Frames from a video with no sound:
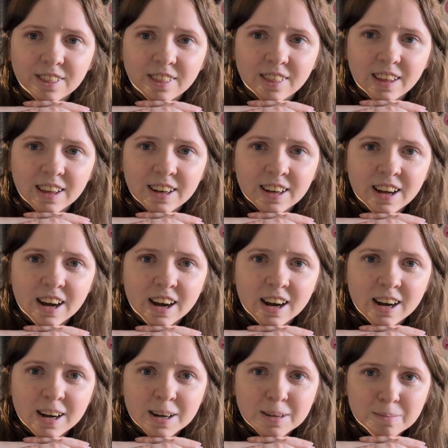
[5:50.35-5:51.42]
thin
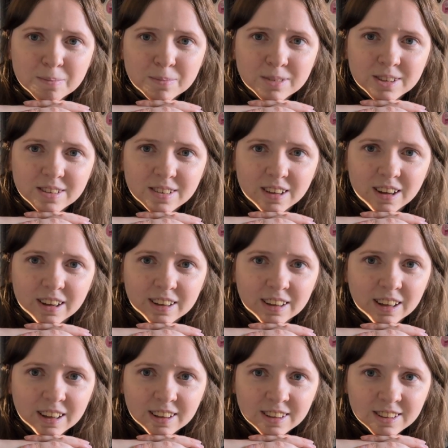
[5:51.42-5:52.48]
arms, I
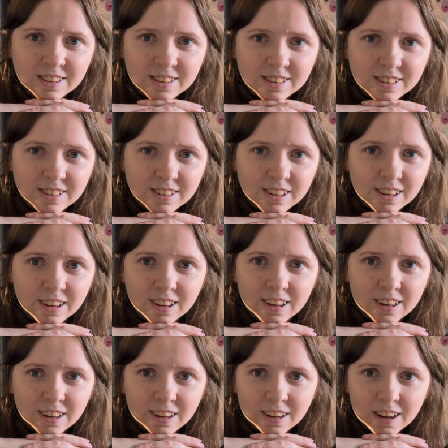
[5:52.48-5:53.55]
guess.
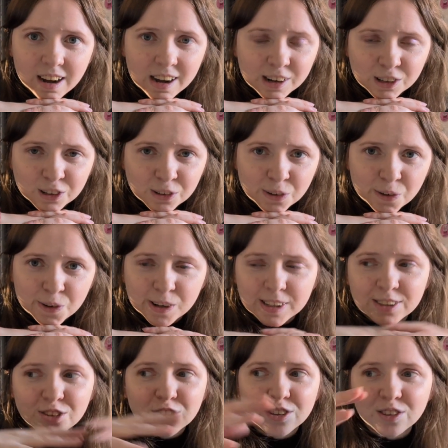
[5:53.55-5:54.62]
I don't know.
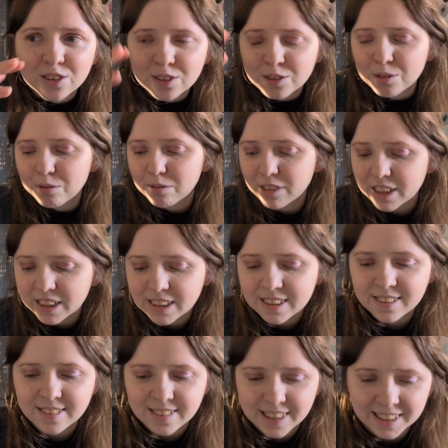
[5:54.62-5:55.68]
It just looks really
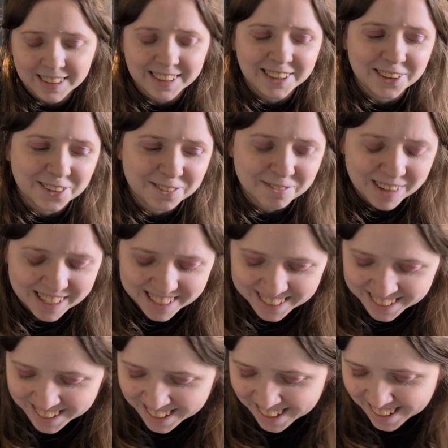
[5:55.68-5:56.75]
silly on me.
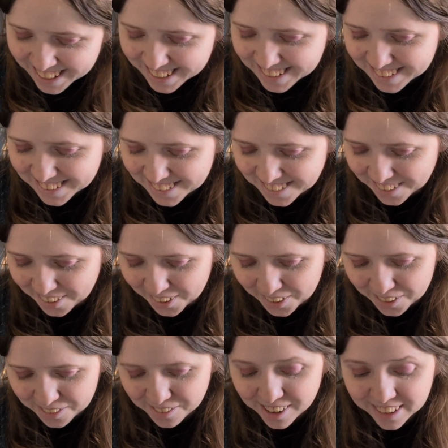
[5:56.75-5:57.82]
So
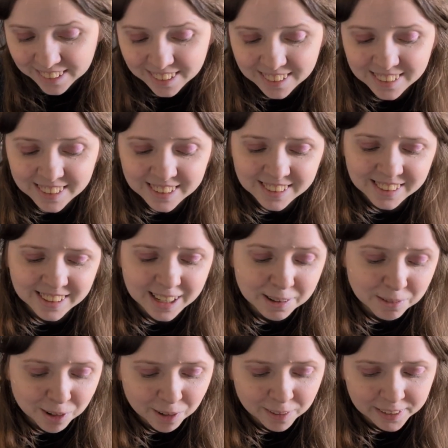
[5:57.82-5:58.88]
rather than
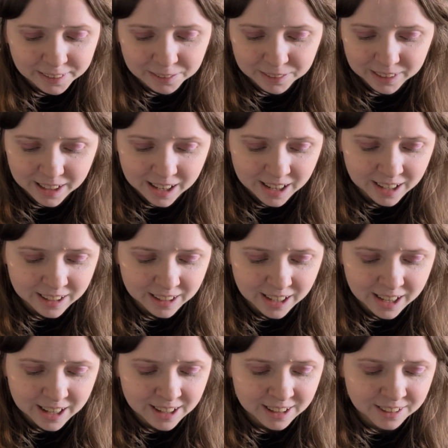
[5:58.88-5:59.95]
keep going with that
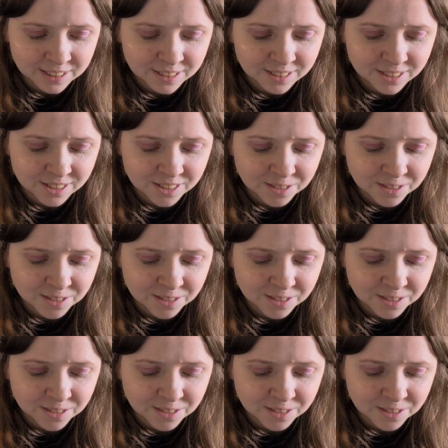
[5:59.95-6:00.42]
and